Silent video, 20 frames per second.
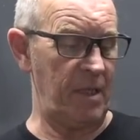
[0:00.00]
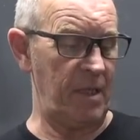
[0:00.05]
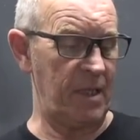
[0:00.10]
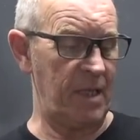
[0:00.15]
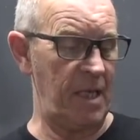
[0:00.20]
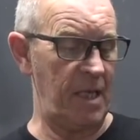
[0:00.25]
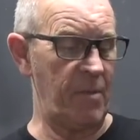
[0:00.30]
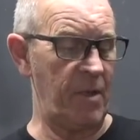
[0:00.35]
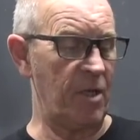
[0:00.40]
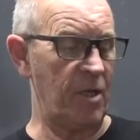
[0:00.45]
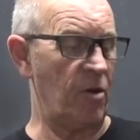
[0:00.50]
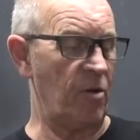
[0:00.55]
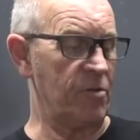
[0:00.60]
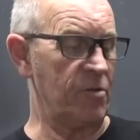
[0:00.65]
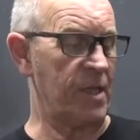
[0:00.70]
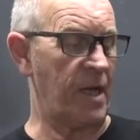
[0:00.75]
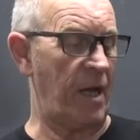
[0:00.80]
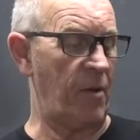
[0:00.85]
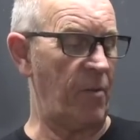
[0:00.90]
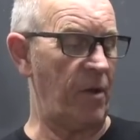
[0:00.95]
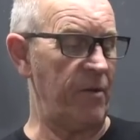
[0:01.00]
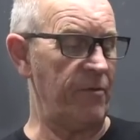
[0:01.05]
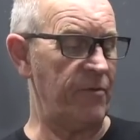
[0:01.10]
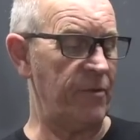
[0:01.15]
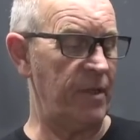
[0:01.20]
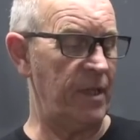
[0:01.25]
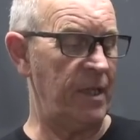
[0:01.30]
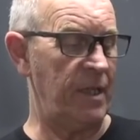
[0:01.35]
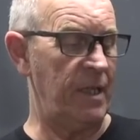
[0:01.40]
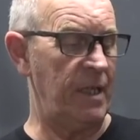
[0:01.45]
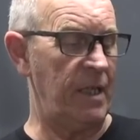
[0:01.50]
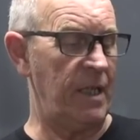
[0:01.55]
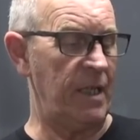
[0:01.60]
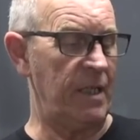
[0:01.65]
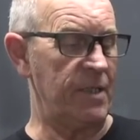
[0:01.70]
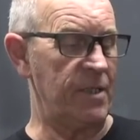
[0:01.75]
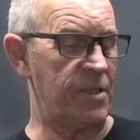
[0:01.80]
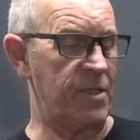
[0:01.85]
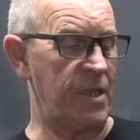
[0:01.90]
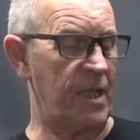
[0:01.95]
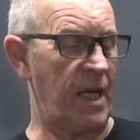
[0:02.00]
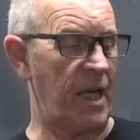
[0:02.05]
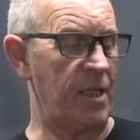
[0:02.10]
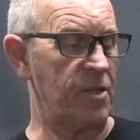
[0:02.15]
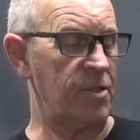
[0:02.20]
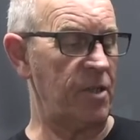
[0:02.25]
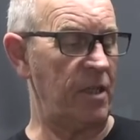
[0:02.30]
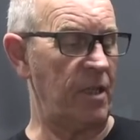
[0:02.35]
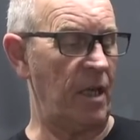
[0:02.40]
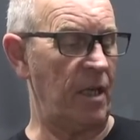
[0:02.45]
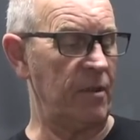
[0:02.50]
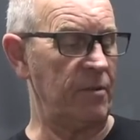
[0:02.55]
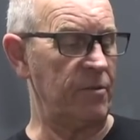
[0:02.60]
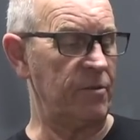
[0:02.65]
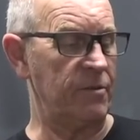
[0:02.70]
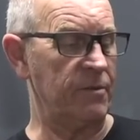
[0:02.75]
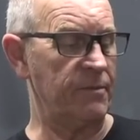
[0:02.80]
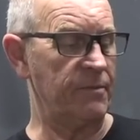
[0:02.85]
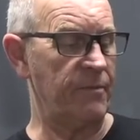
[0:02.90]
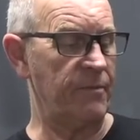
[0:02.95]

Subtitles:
in contact with and see how she goes.